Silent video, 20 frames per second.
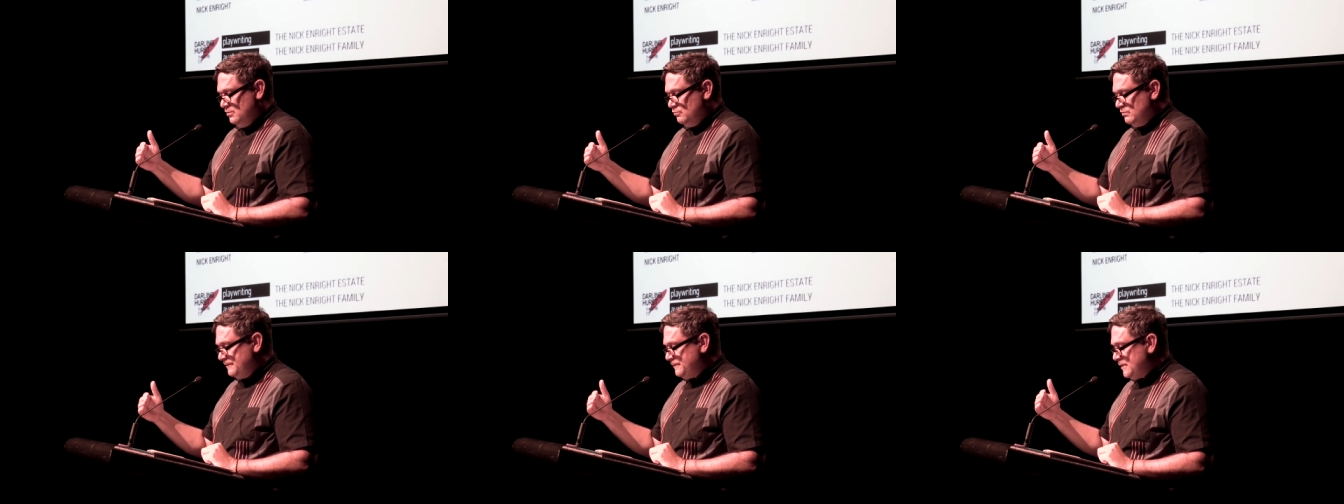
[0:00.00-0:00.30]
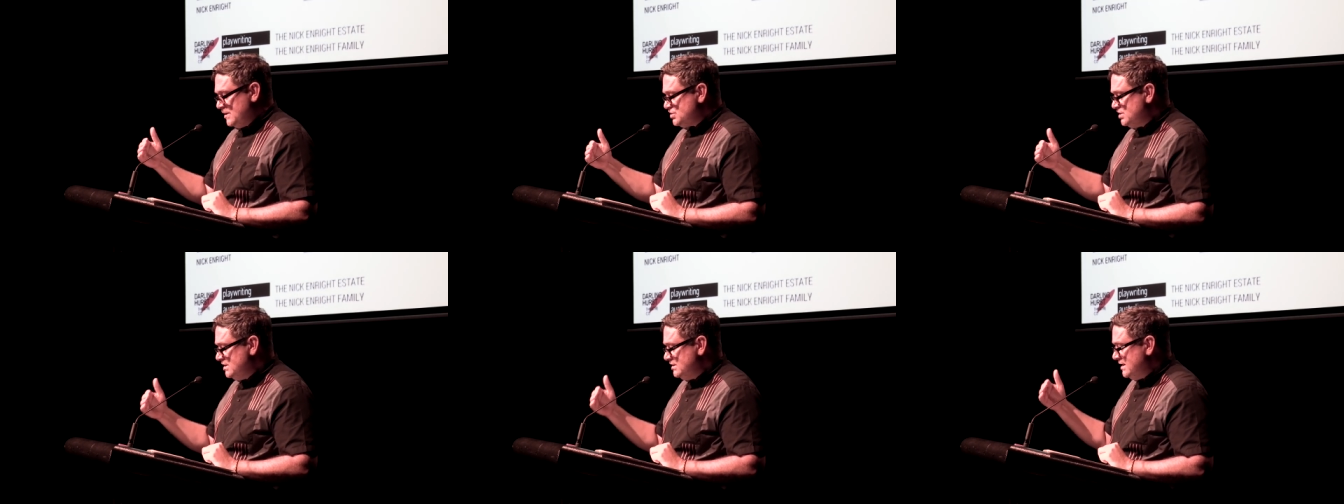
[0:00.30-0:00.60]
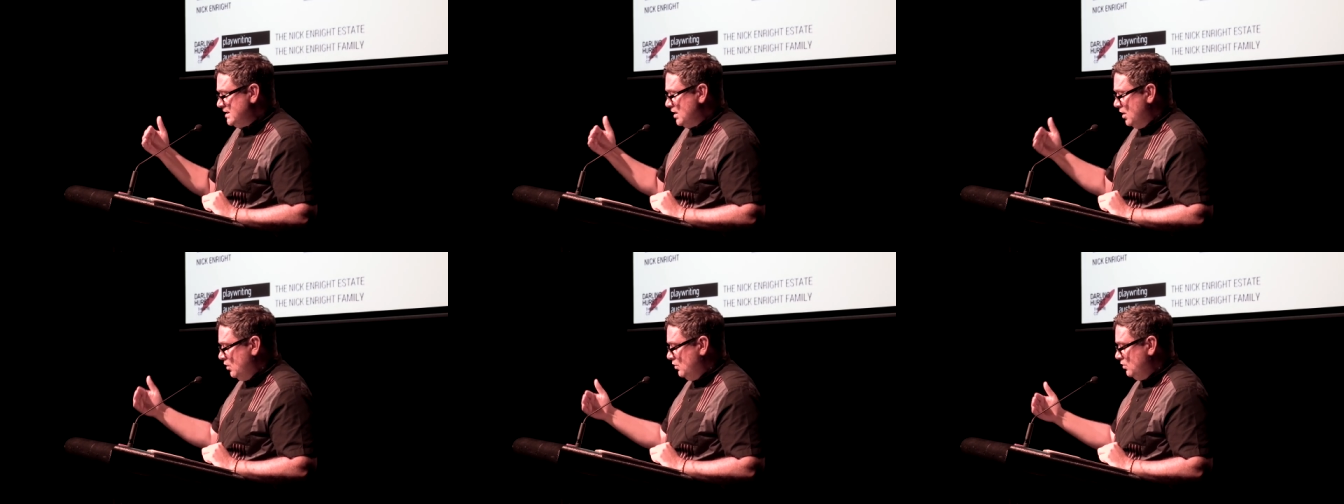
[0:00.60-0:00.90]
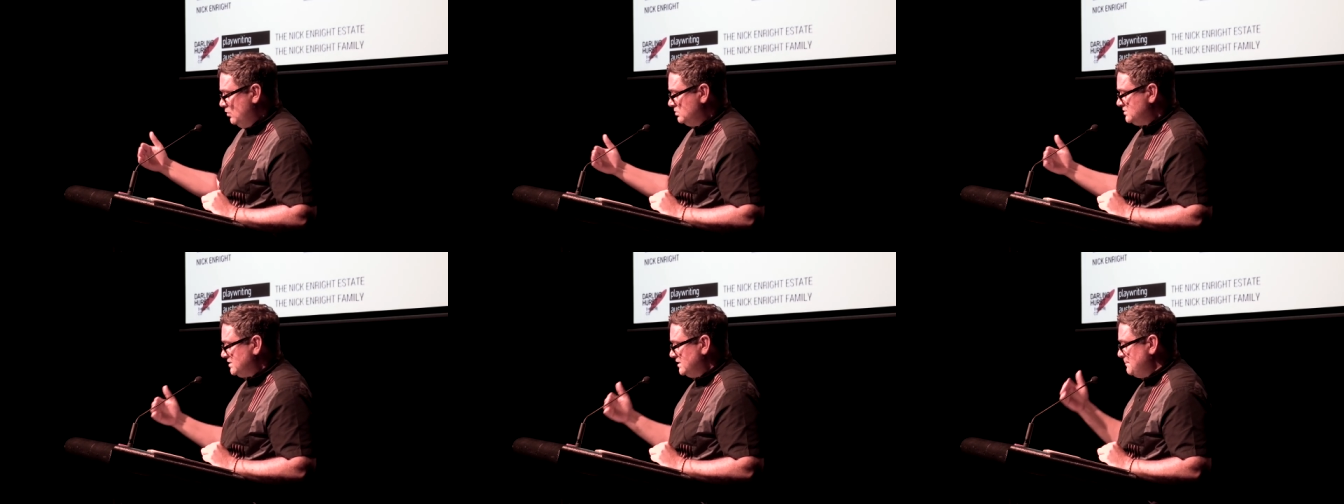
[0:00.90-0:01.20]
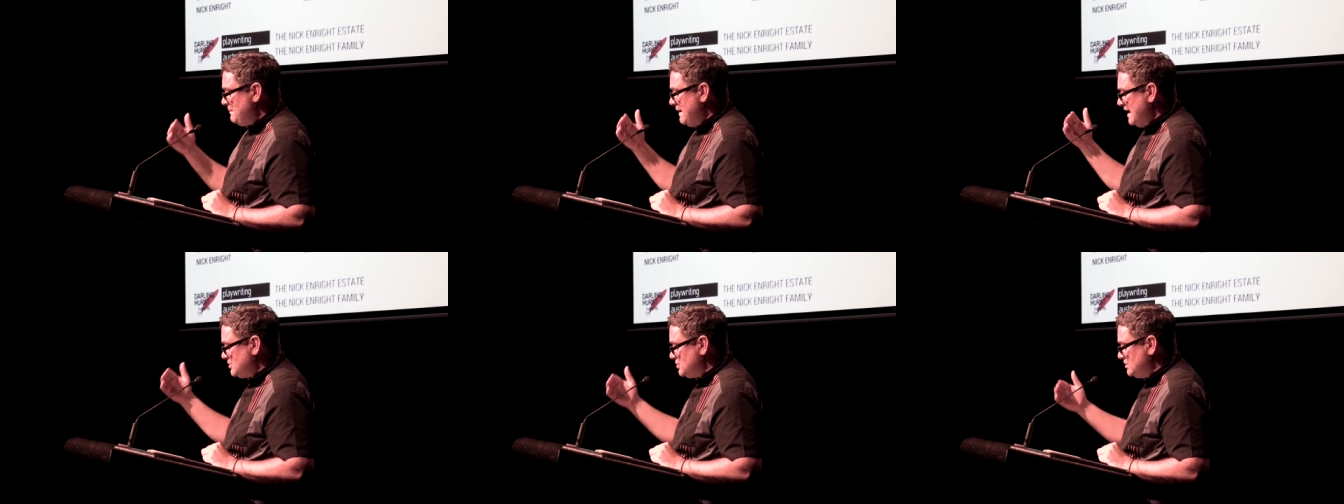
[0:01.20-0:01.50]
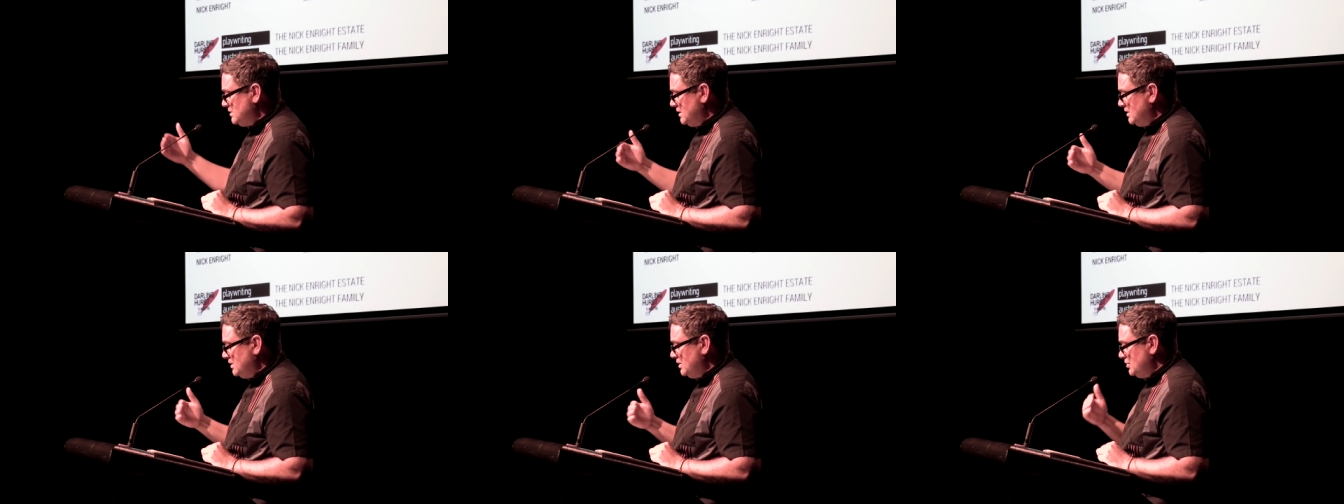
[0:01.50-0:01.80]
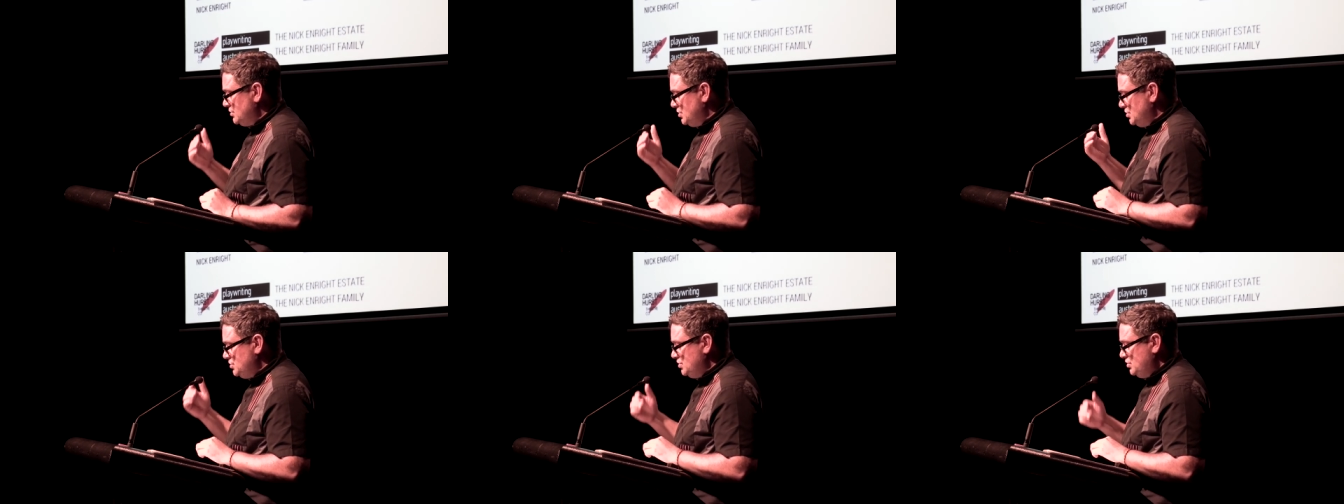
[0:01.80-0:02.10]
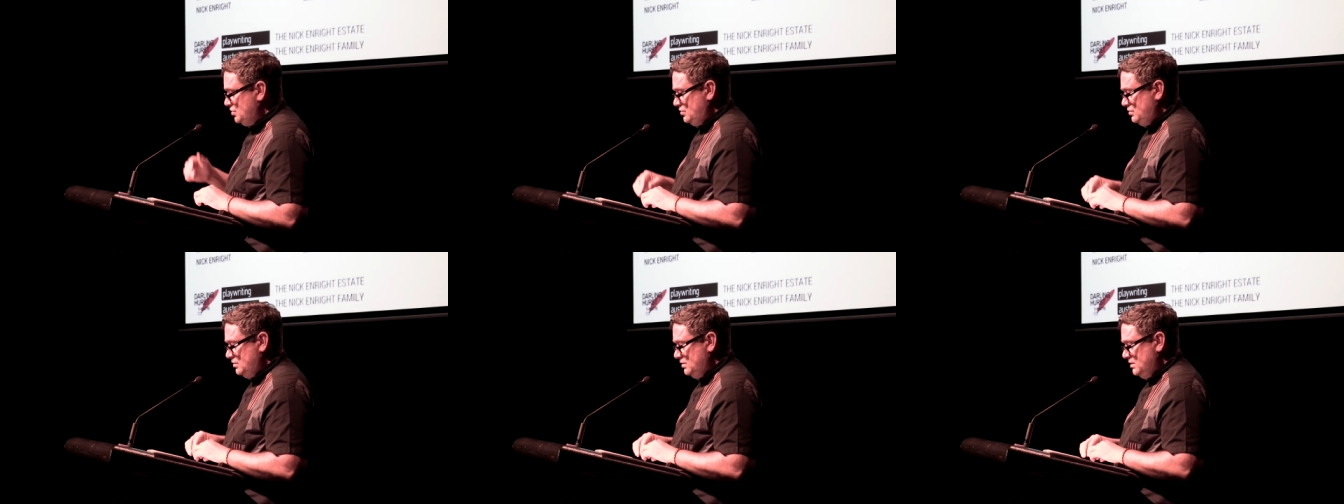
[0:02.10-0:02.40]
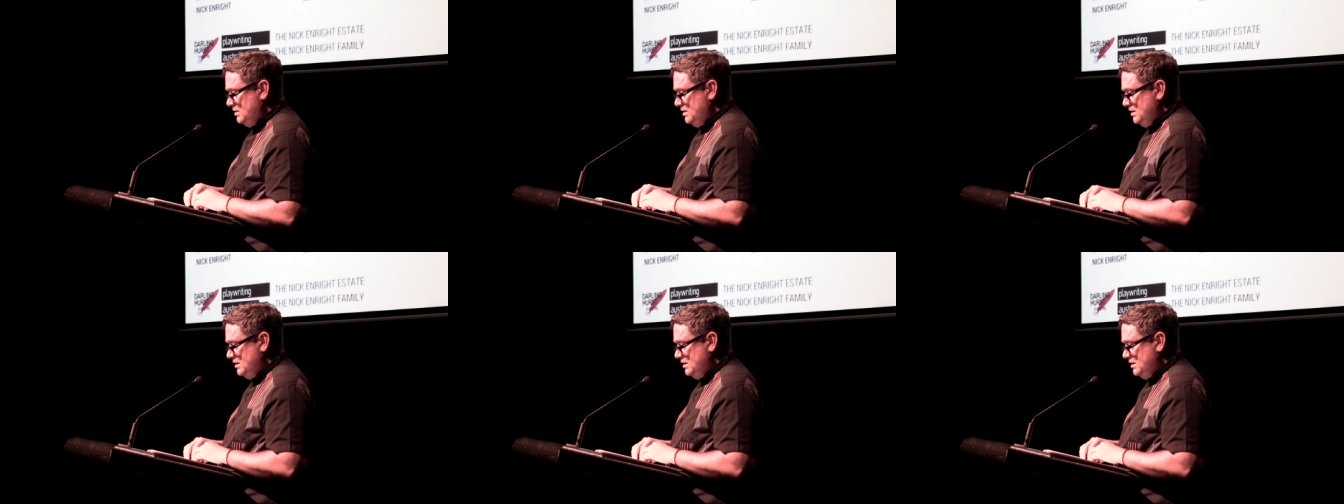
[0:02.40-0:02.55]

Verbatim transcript: refreshing the old and imagining the new.